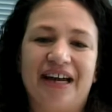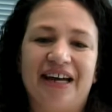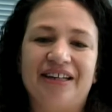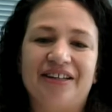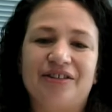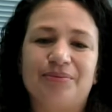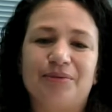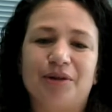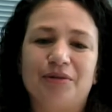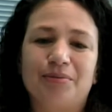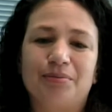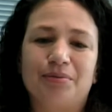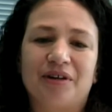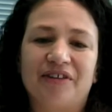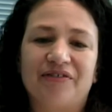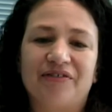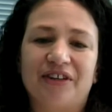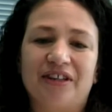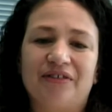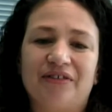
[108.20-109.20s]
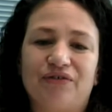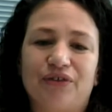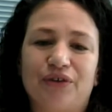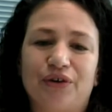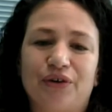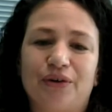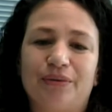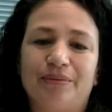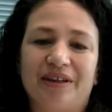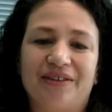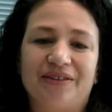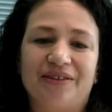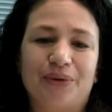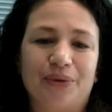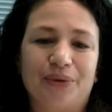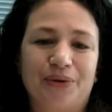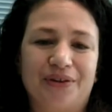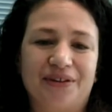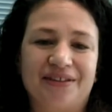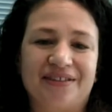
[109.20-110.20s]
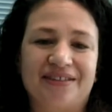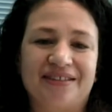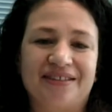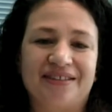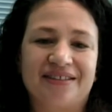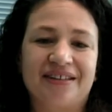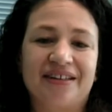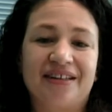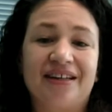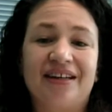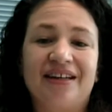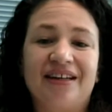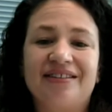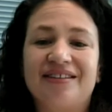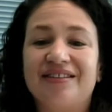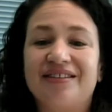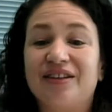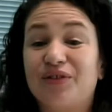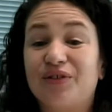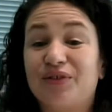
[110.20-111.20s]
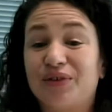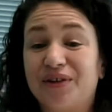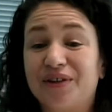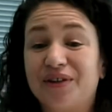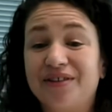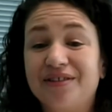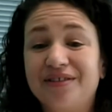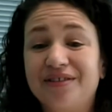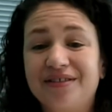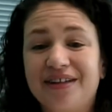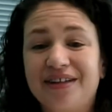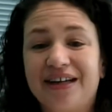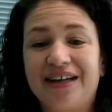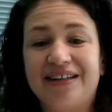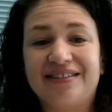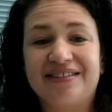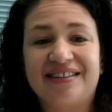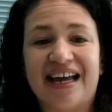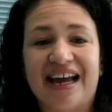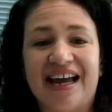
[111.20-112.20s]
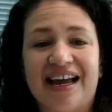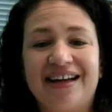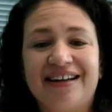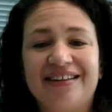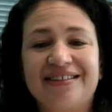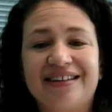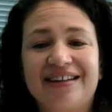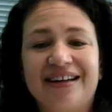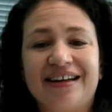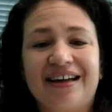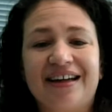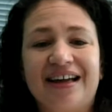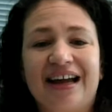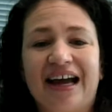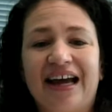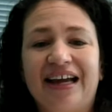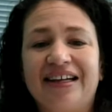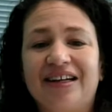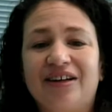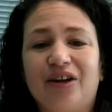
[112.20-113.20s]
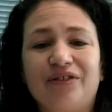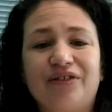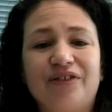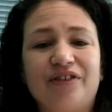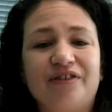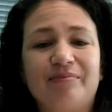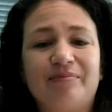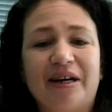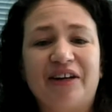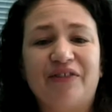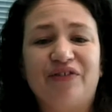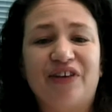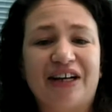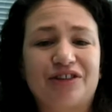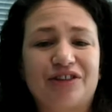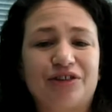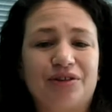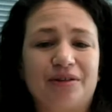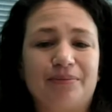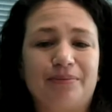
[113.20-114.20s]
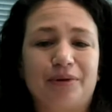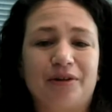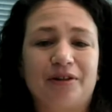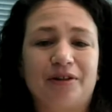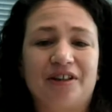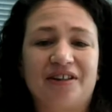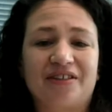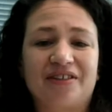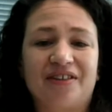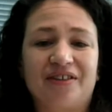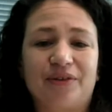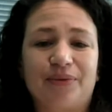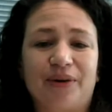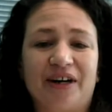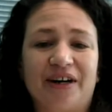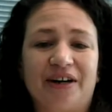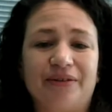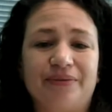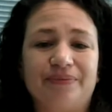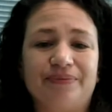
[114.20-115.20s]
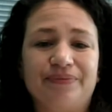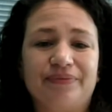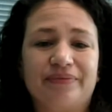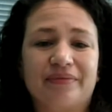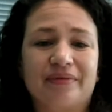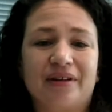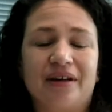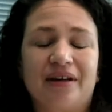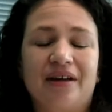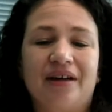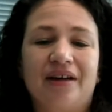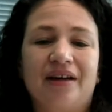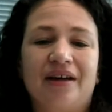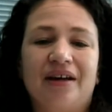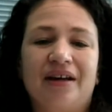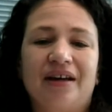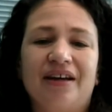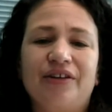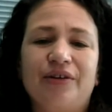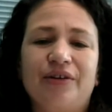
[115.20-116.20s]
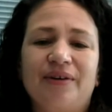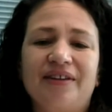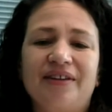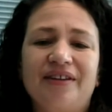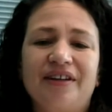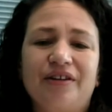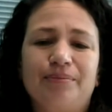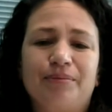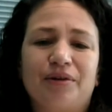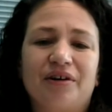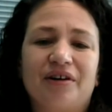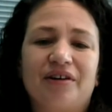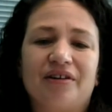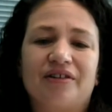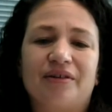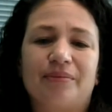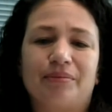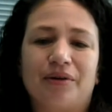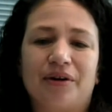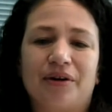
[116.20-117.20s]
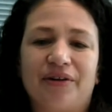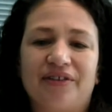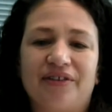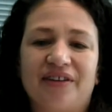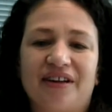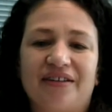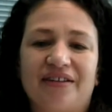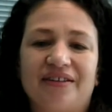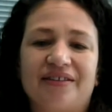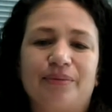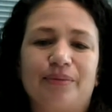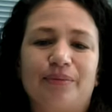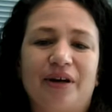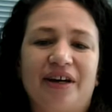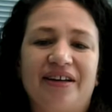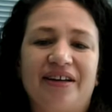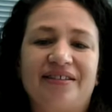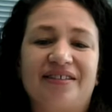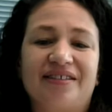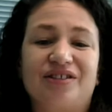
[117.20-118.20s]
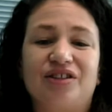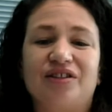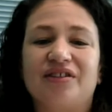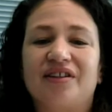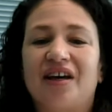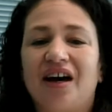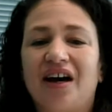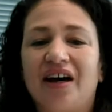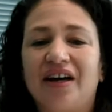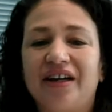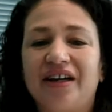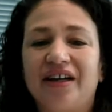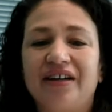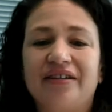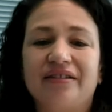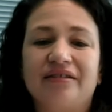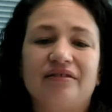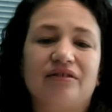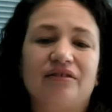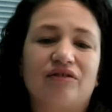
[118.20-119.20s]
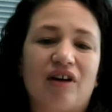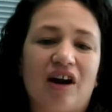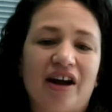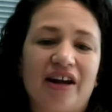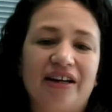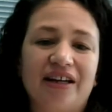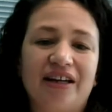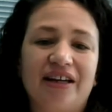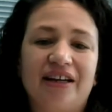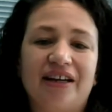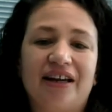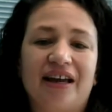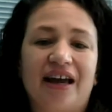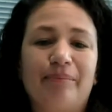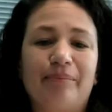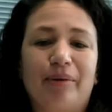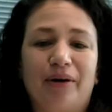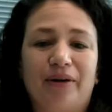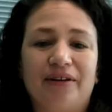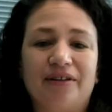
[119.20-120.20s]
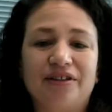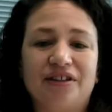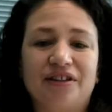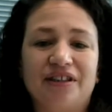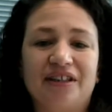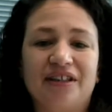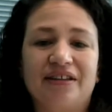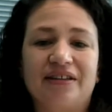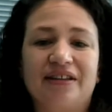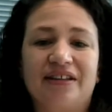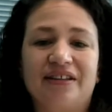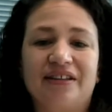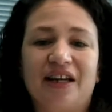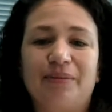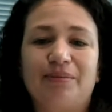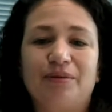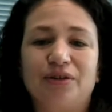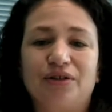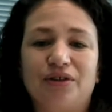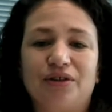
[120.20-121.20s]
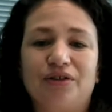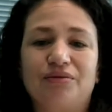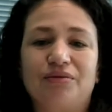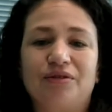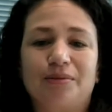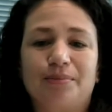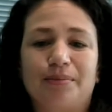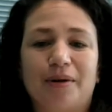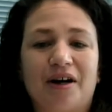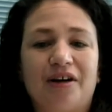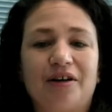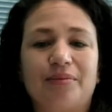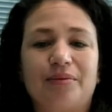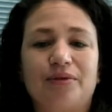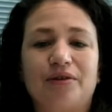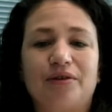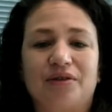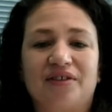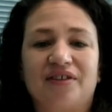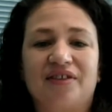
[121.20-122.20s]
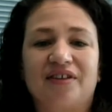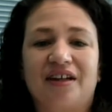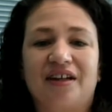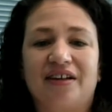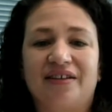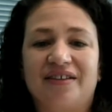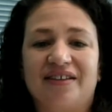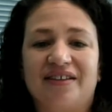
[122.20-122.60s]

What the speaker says: and its most prevalent form is quartz. It's in the soil and sand, and in lots of manufactured products as well. It's when these products are processed in ways such as cutting, grinding, and polishing that they produce respirable crystalline